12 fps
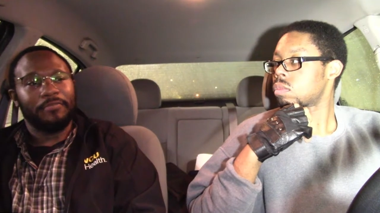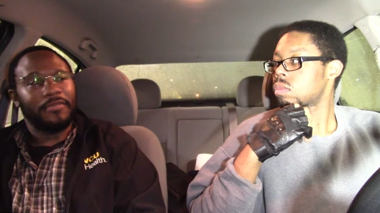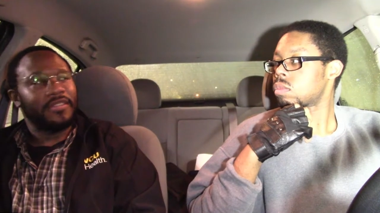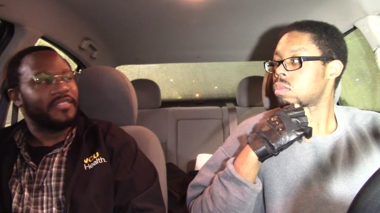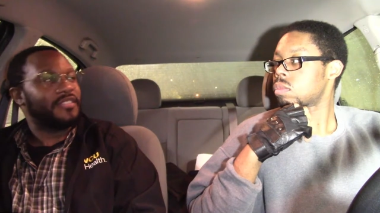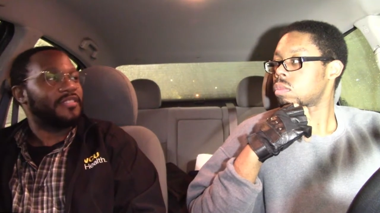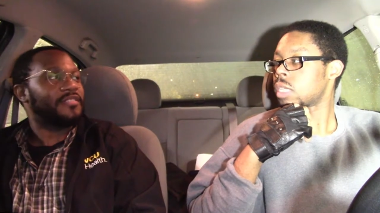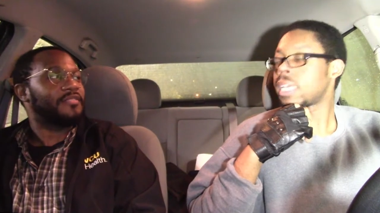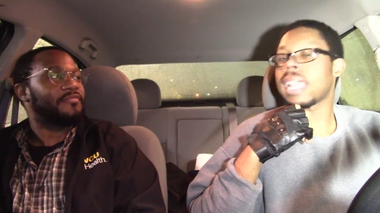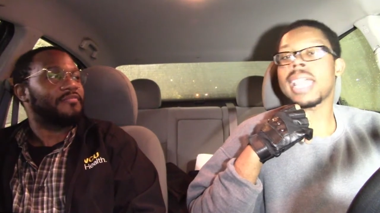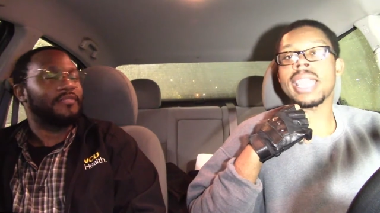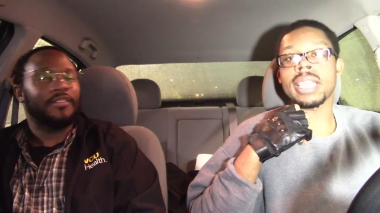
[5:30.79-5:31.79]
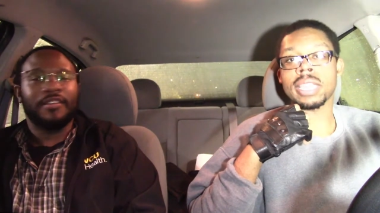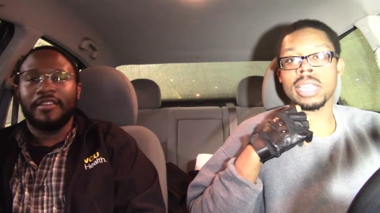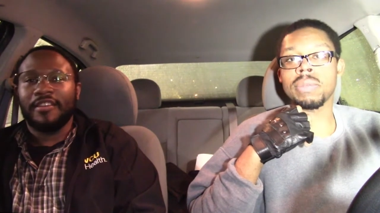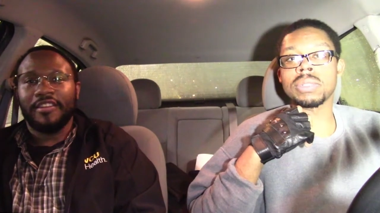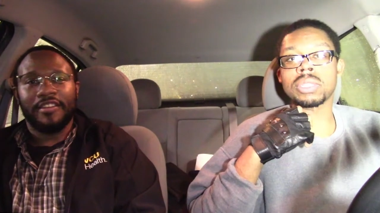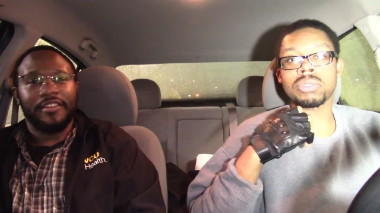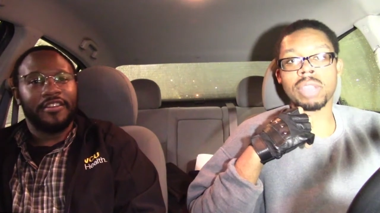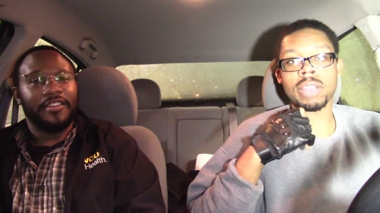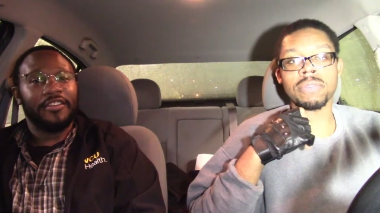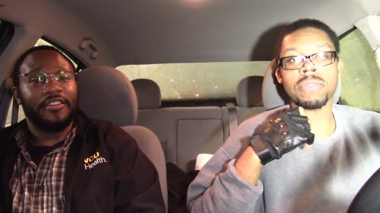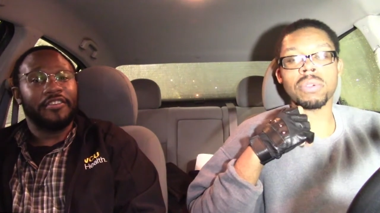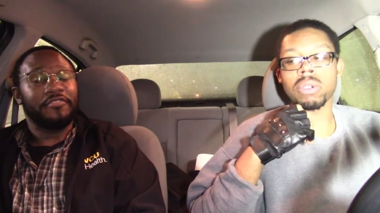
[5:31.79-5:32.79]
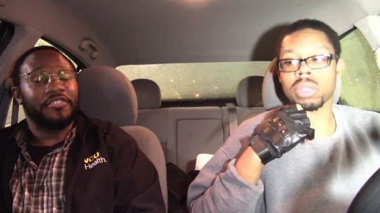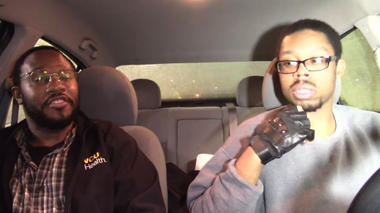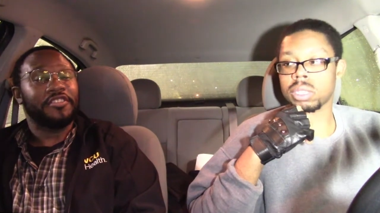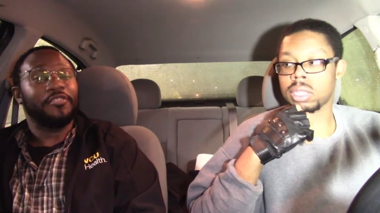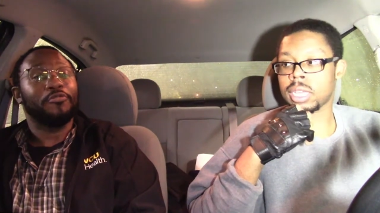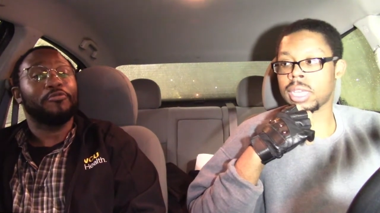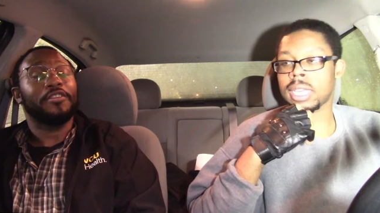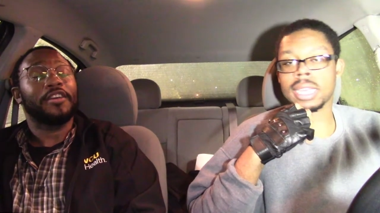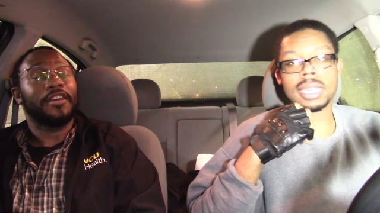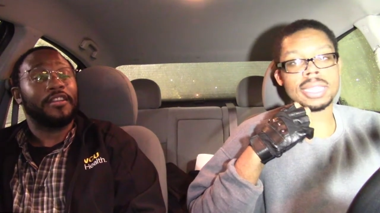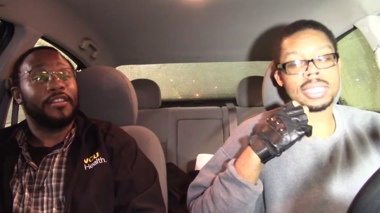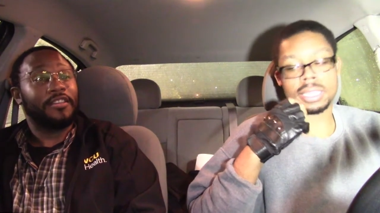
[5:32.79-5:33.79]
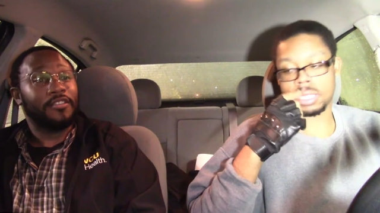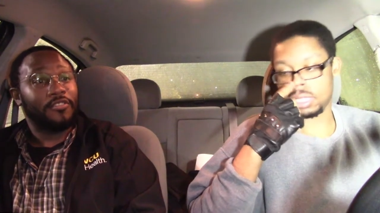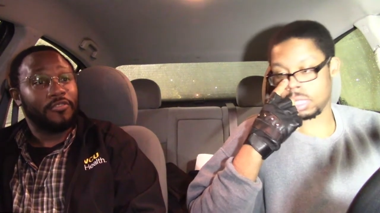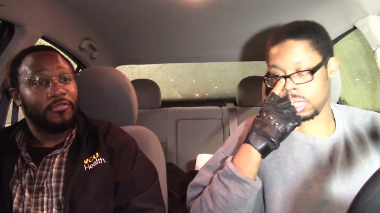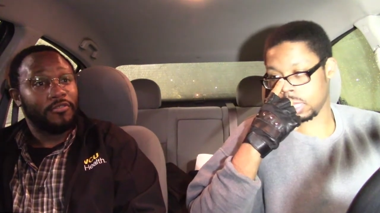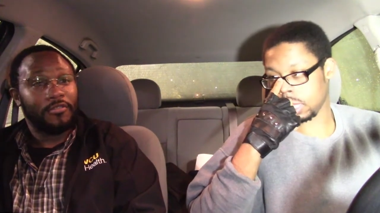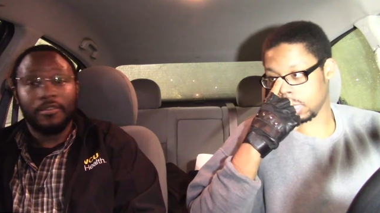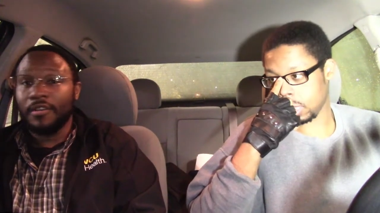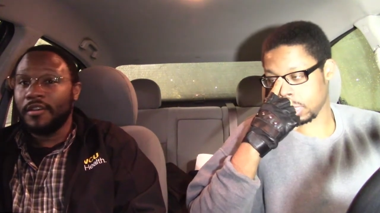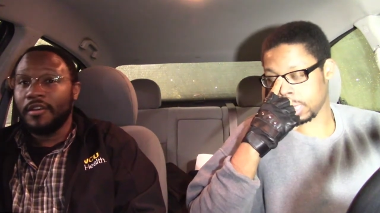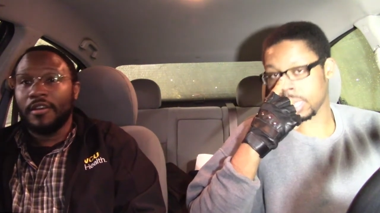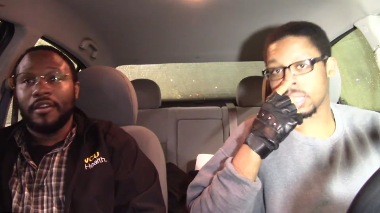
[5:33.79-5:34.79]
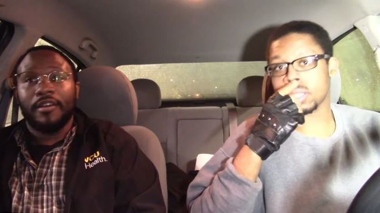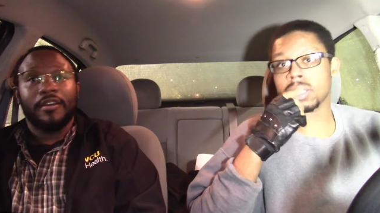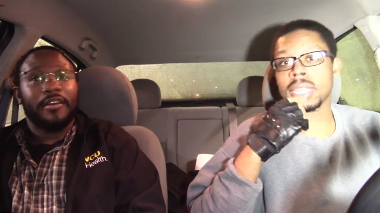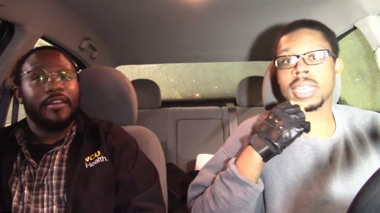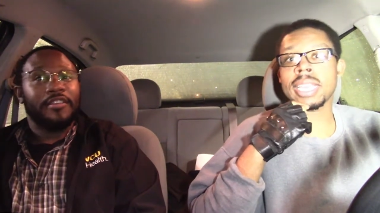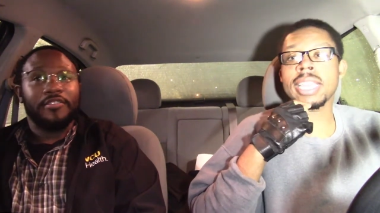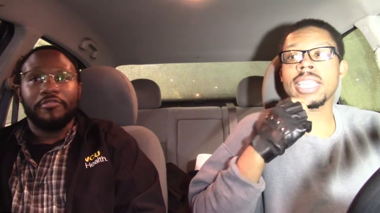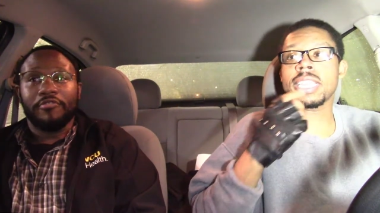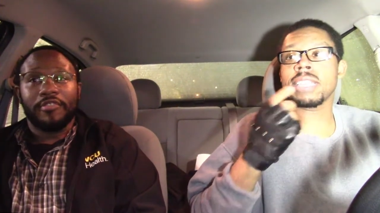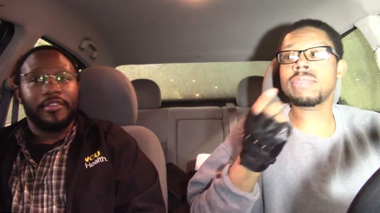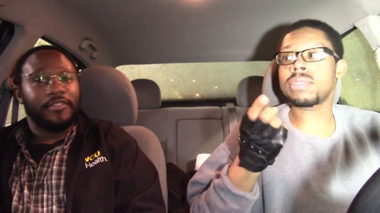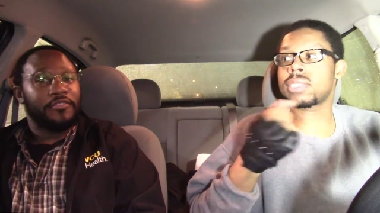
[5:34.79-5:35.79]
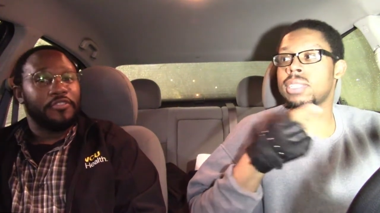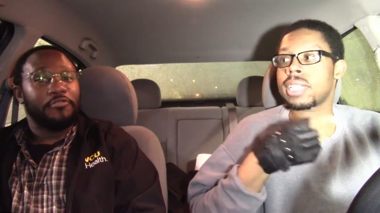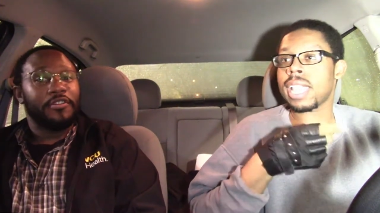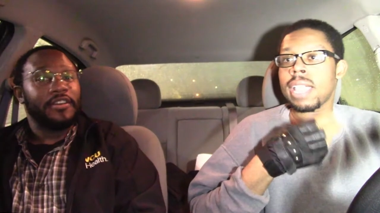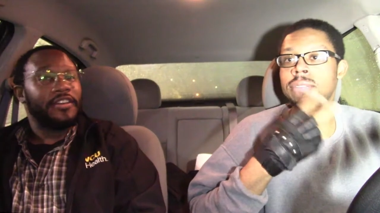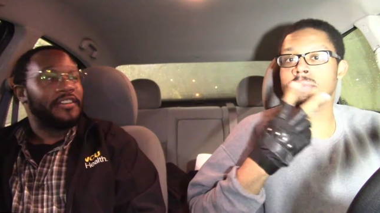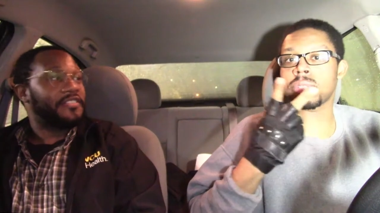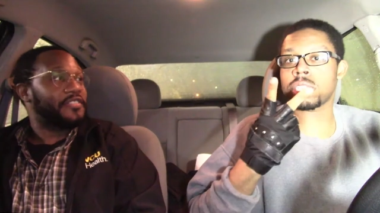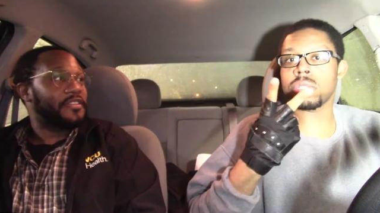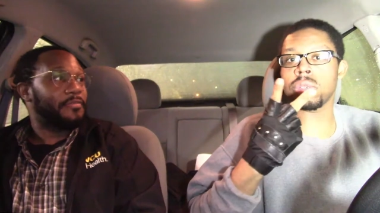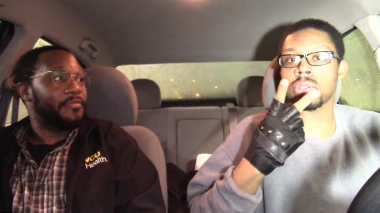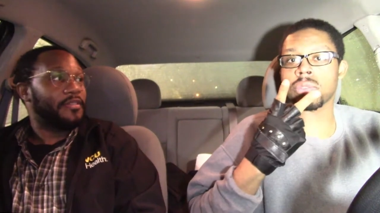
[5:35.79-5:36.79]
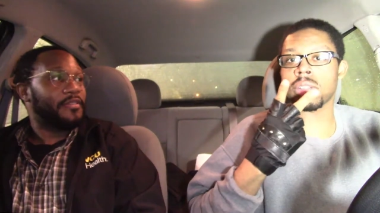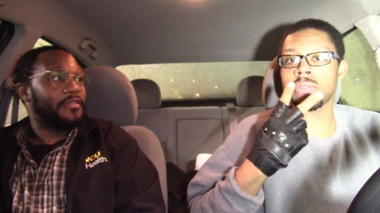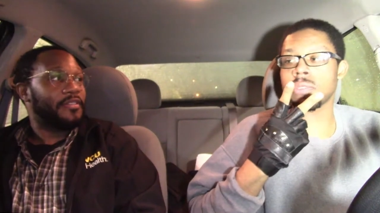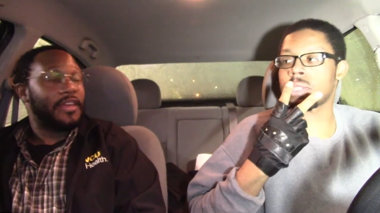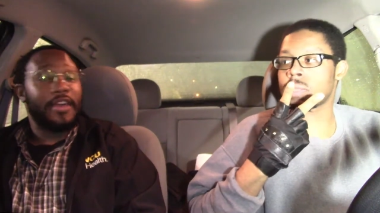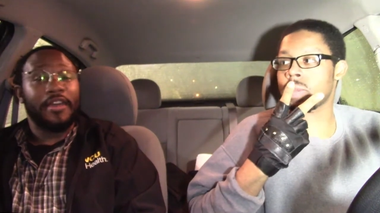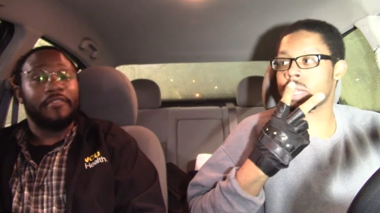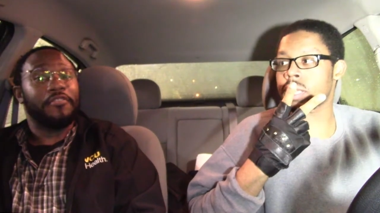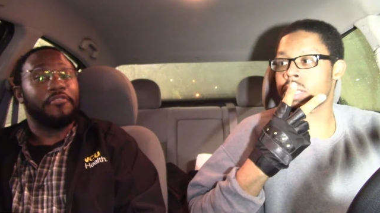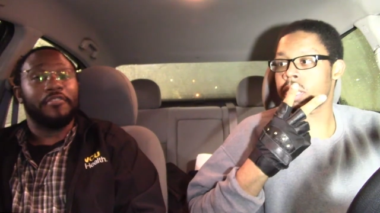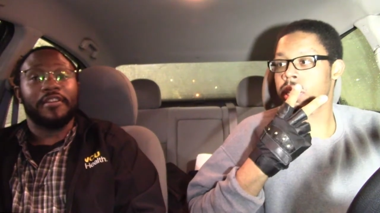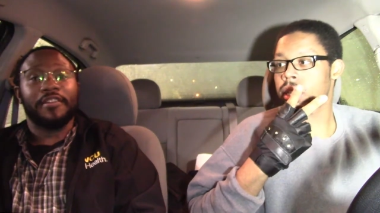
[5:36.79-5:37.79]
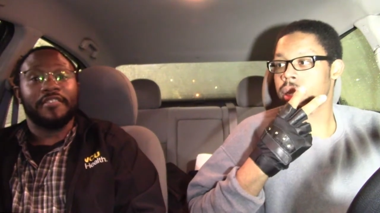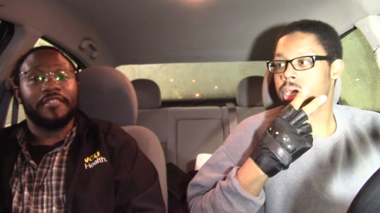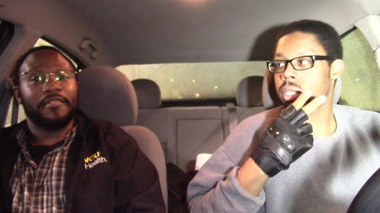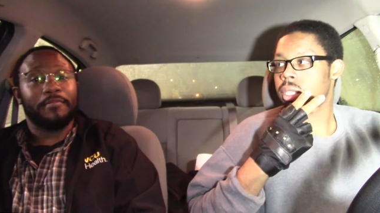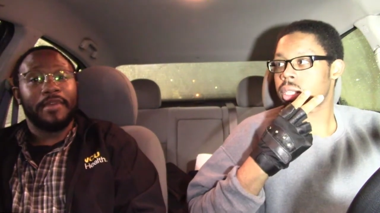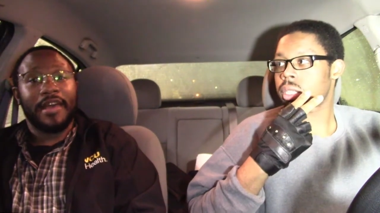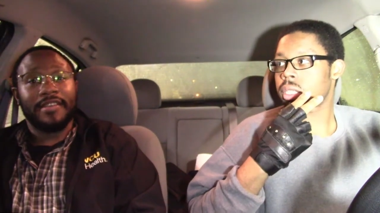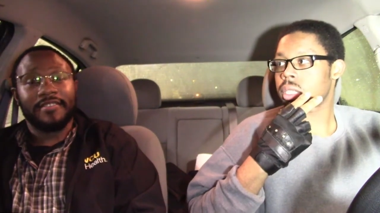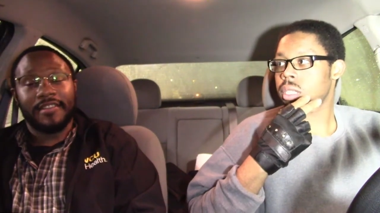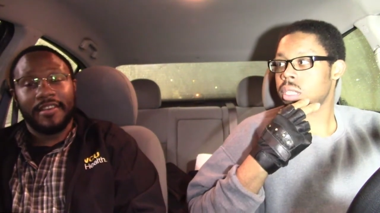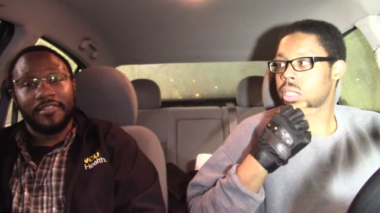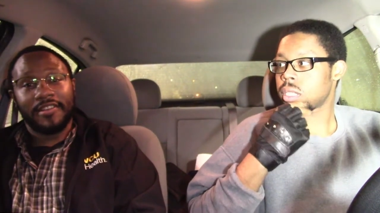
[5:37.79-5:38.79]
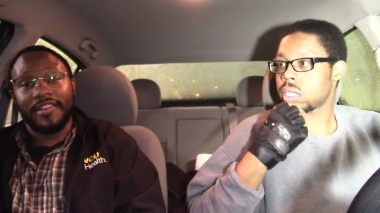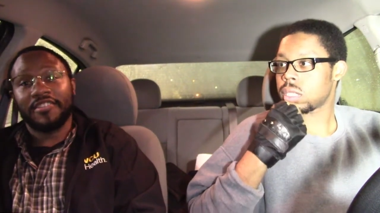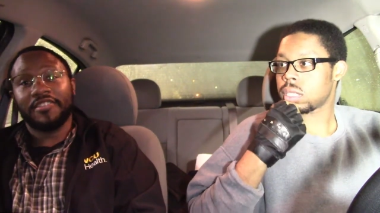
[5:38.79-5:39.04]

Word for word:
Speaker 1: business.
Speaker 2: Yeah, he was he straightforward. He didn't
Speaker 1: give a shit who he had to kill he's he you, gives if you the innocent, run for yeah, his money. You're an innocent bystander. That's